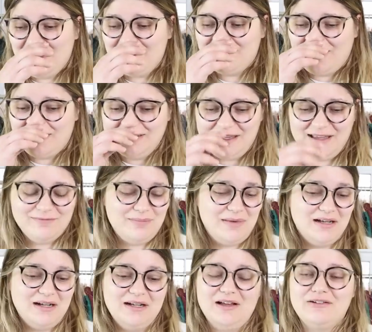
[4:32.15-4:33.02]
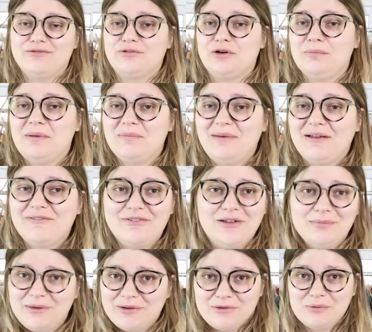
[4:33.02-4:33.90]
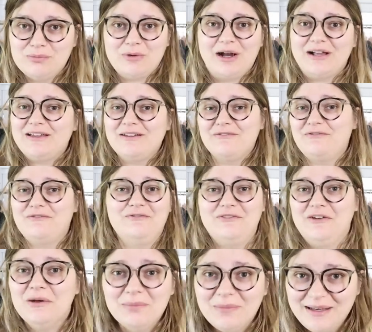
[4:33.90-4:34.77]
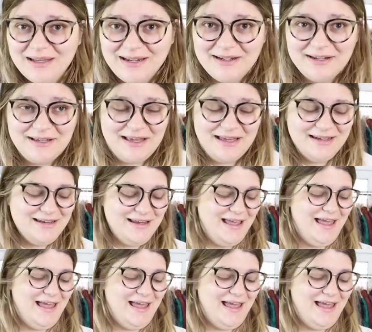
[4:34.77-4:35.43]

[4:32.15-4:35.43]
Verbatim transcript: I finally have made enough room in my filming room where I can film in it again.